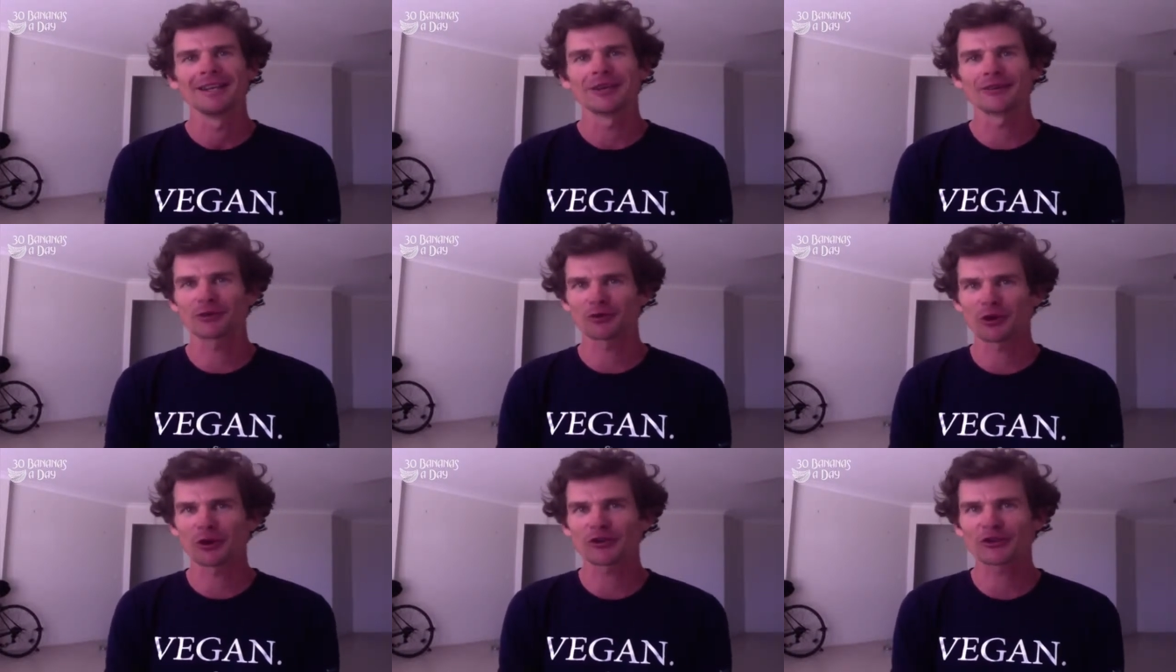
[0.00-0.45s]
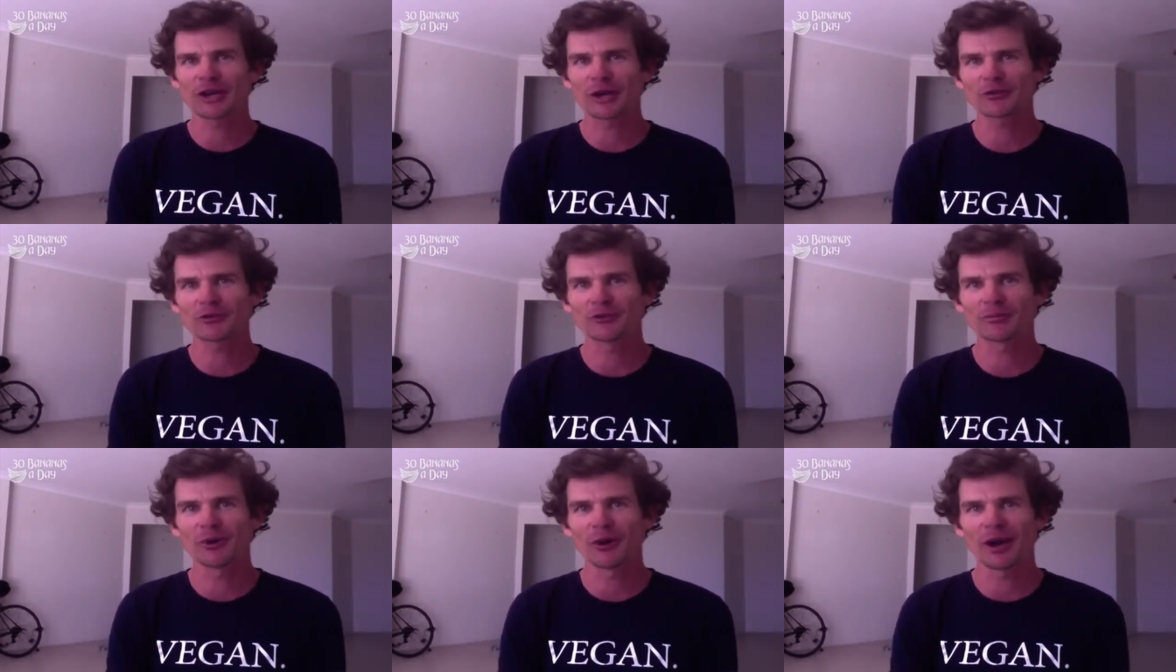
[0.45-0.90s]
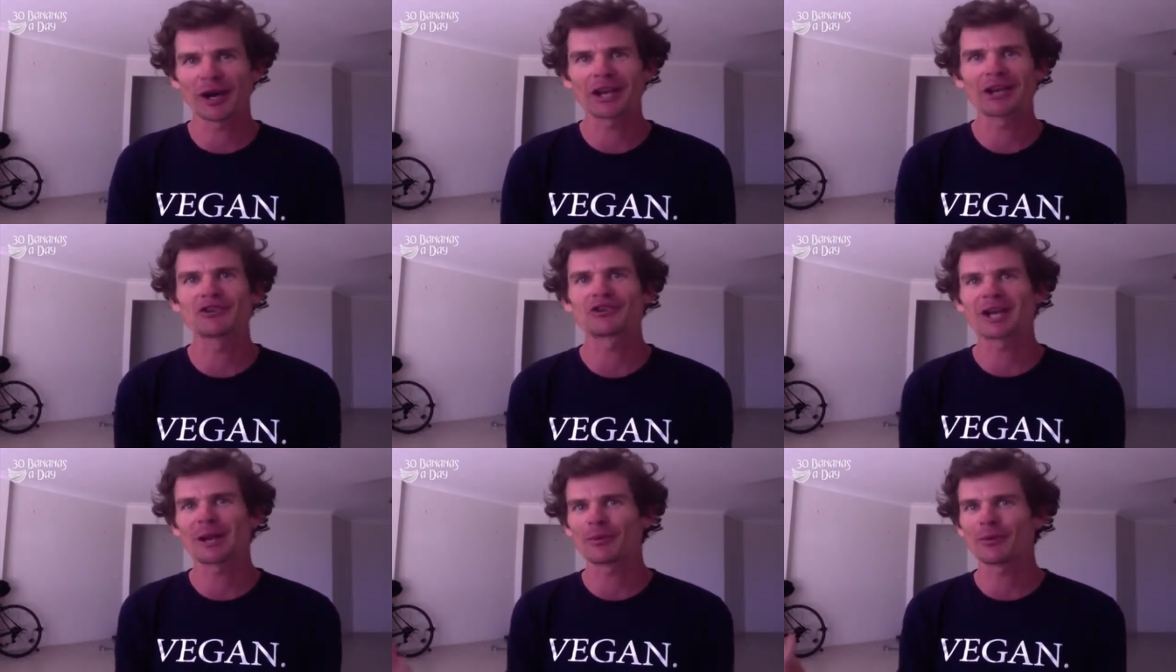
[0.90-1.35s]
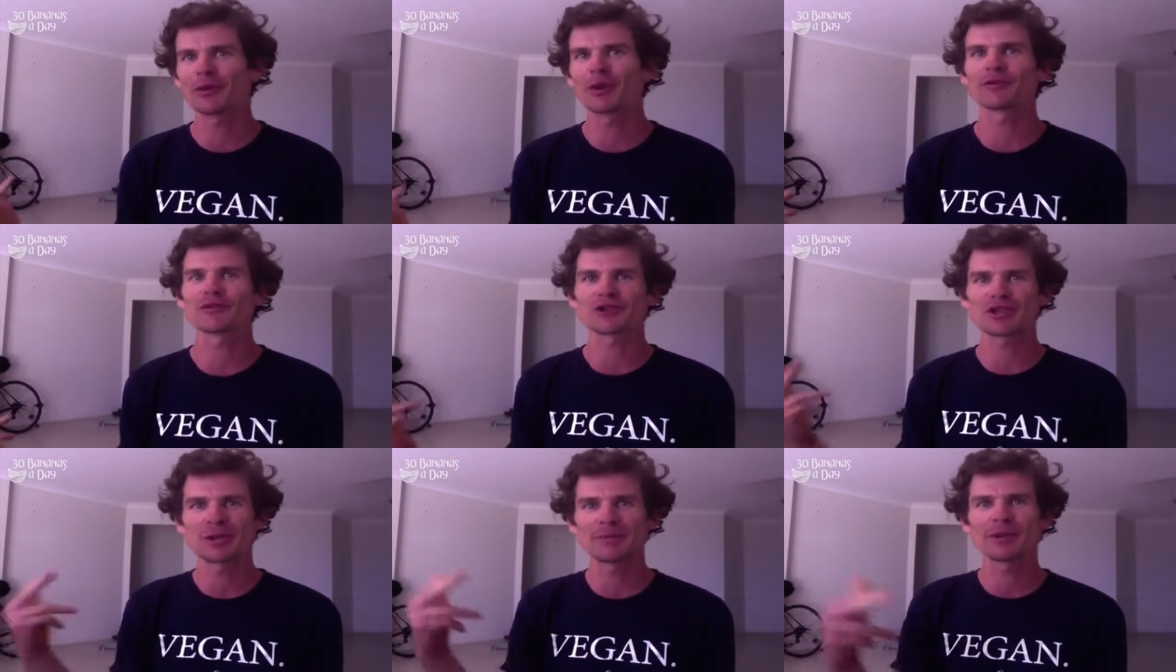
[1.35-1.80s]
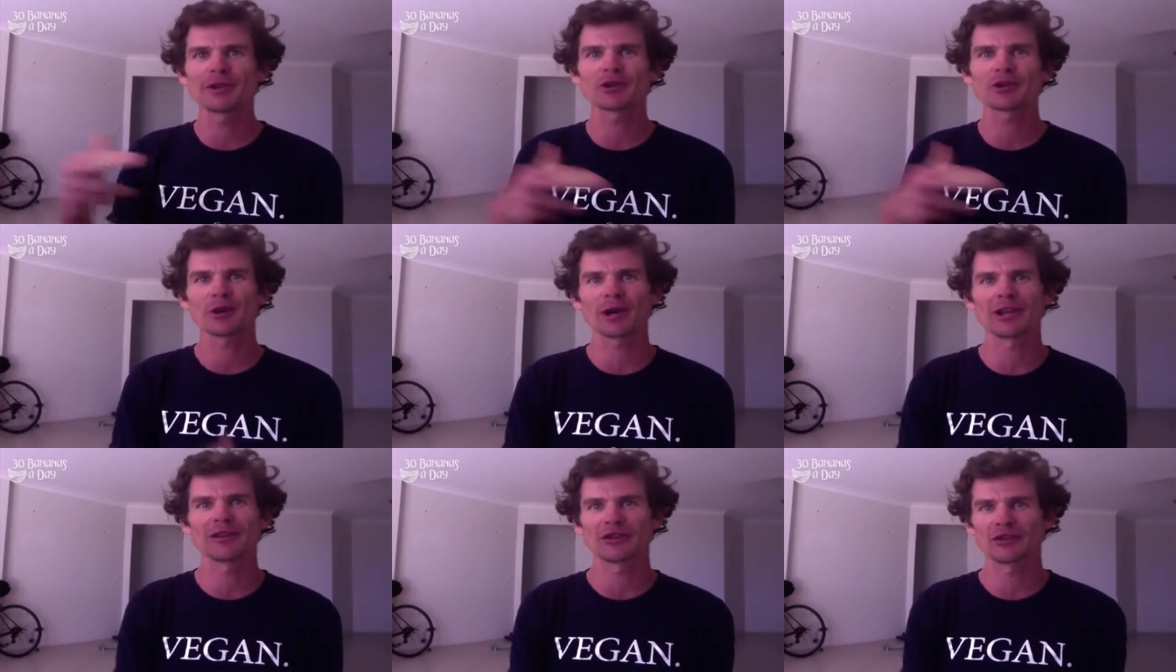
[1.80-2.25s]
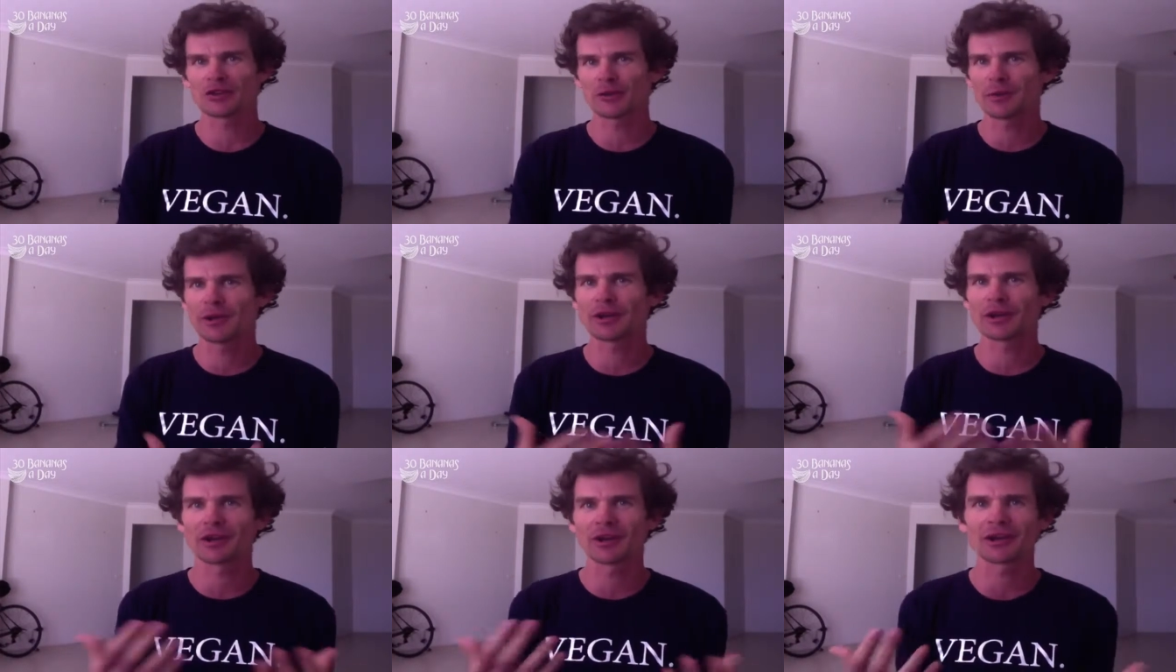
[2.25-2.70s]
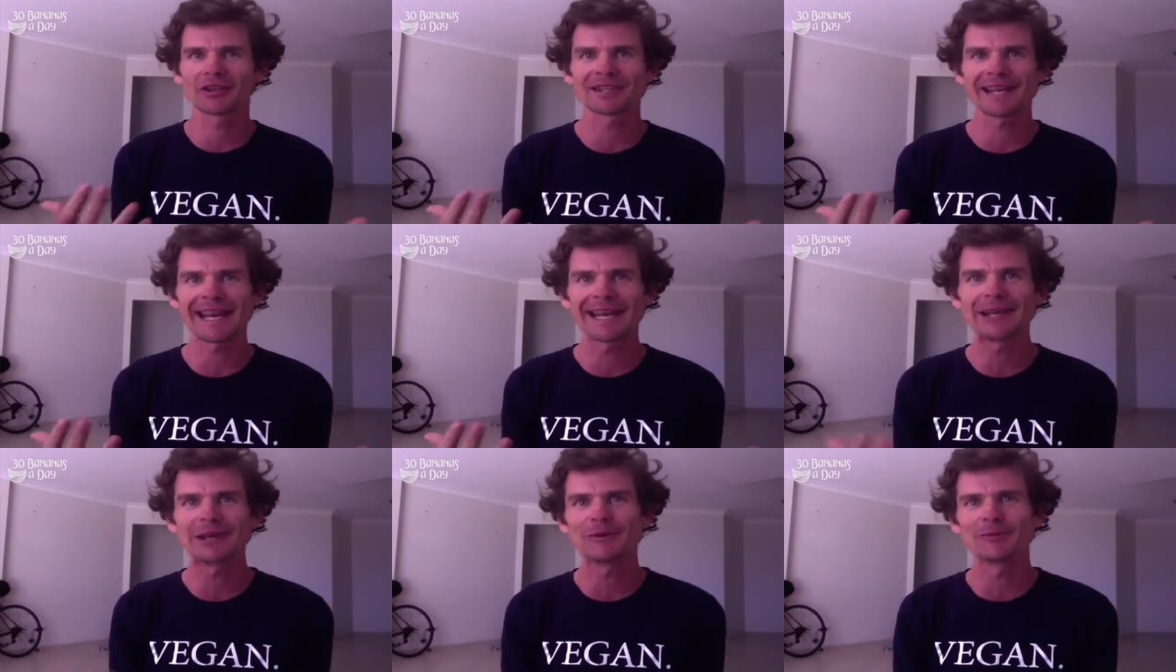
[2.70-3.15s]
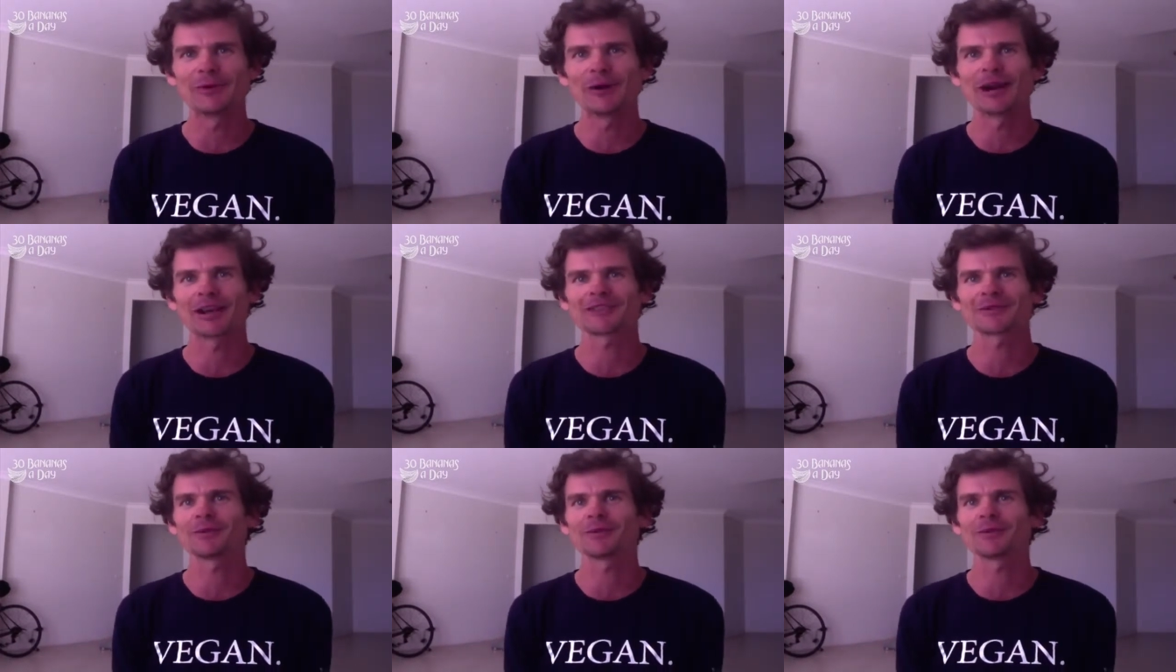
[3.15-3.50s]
It's a cross country bike, and he's jumping off shipping crates. It should be on like a downhill bike.